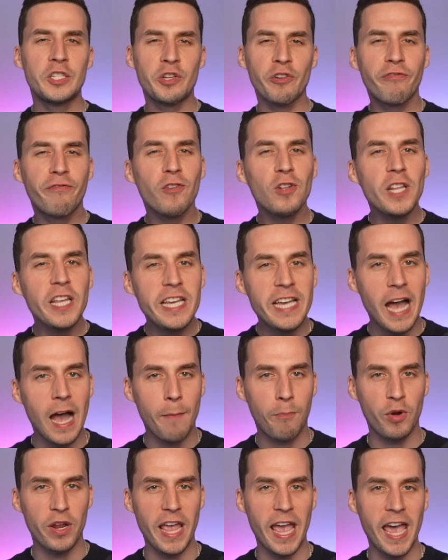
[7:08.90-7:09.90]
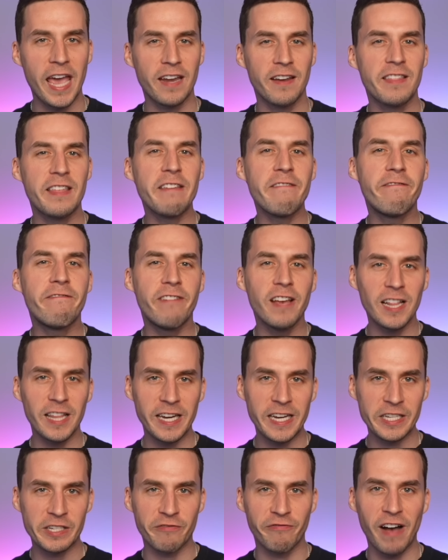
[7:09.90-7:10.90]
To fully comprehend the
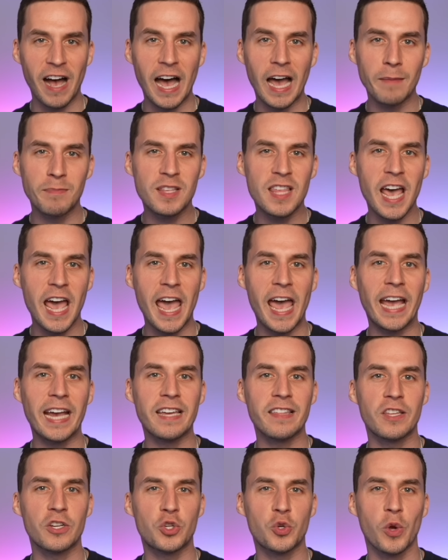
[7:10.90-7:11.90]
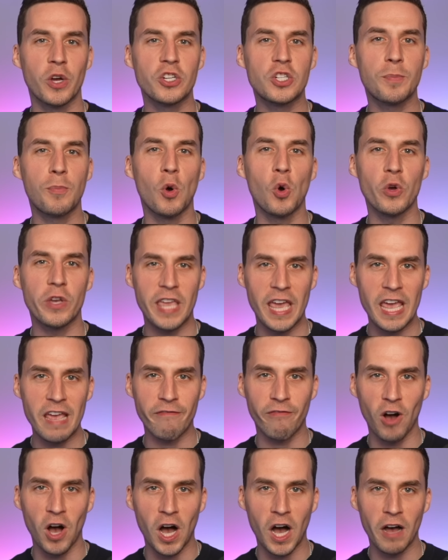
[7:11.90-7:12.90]
villainous vibes that Agatha Trunchbull
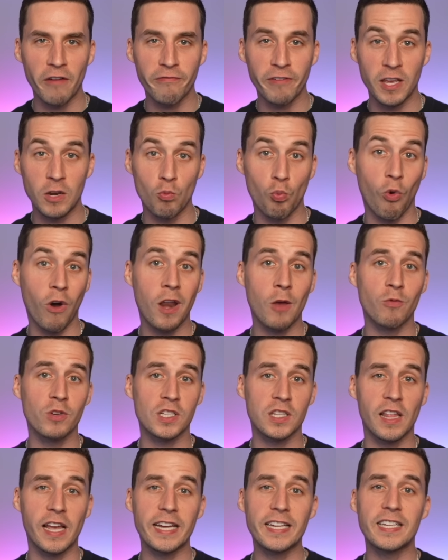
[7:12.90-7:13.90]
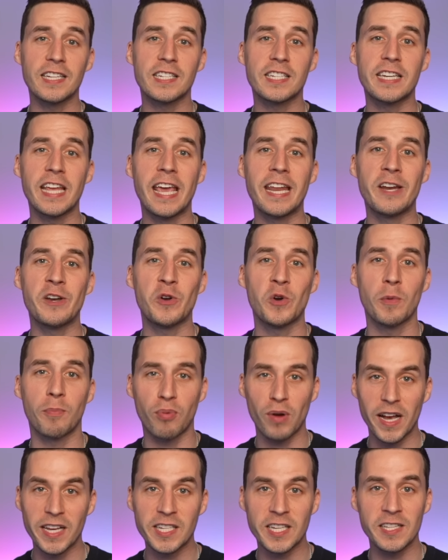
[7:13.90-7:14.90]
gave off and what it was like to stand in her
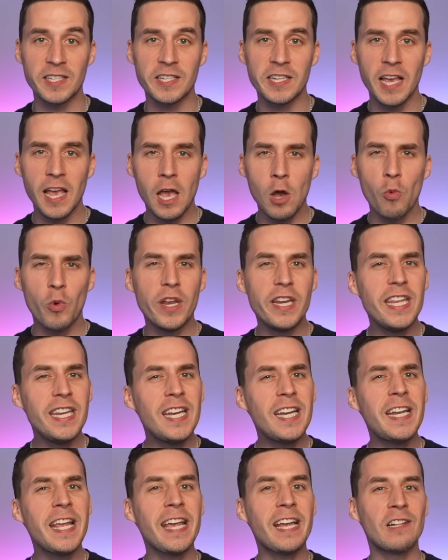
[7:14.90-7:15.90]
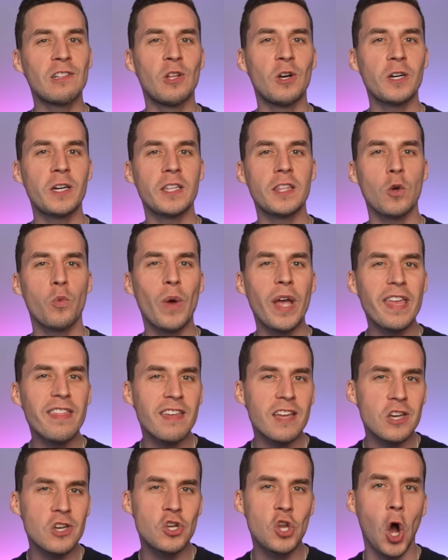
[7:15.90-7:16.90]
presence, we need to take a look at the way
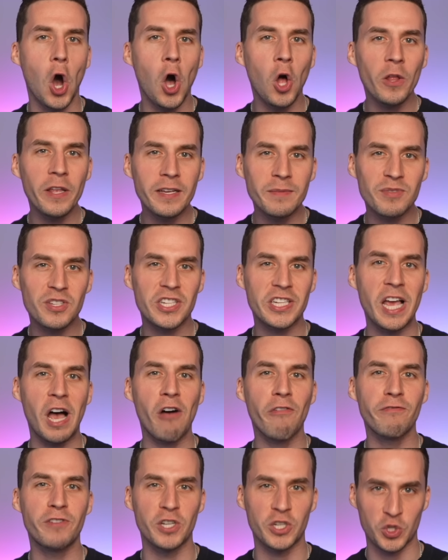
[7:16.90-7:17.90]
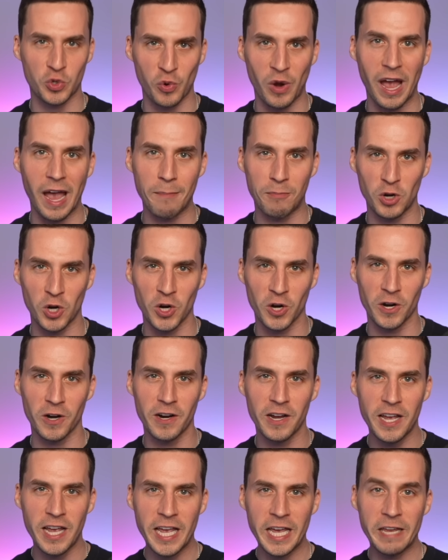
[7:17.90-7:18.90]
that Dahl himself described her.
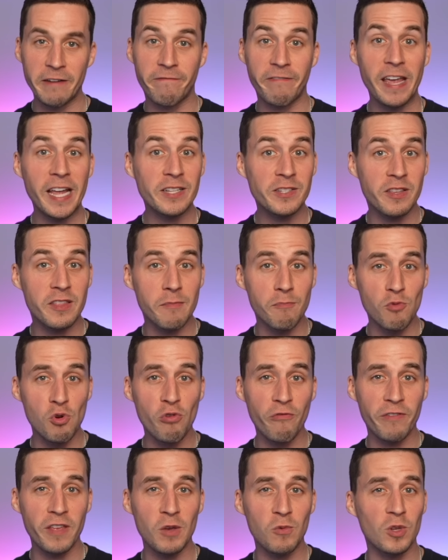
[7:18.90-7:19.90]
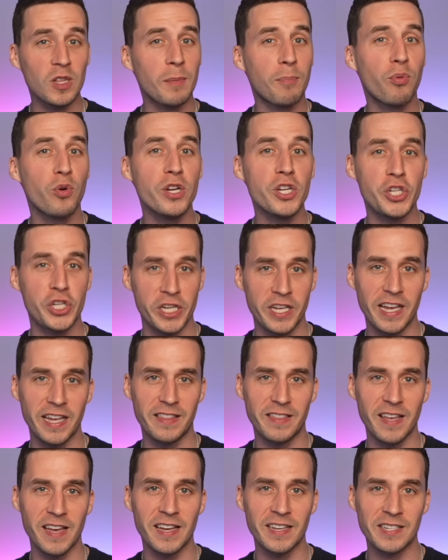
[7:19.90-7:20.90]
And fans of the movie will
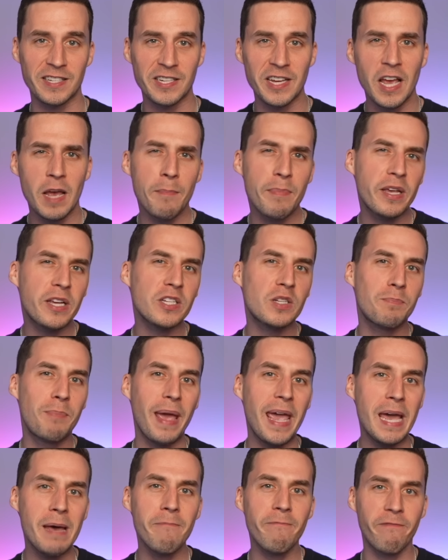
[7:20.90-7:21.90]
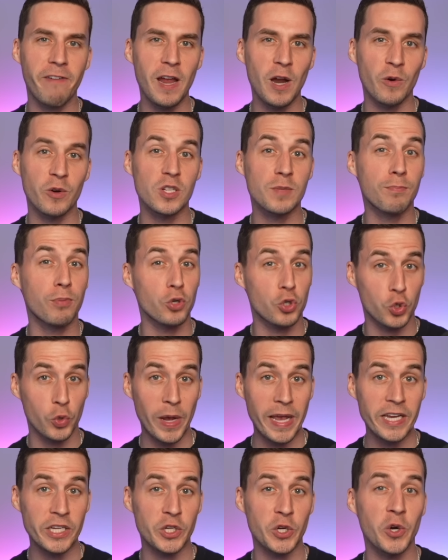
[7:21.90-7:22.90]
appreciate this, because Pam Ferris
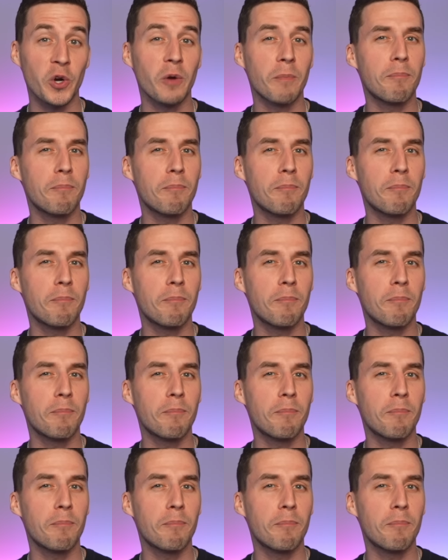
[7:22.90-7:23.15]
portrays her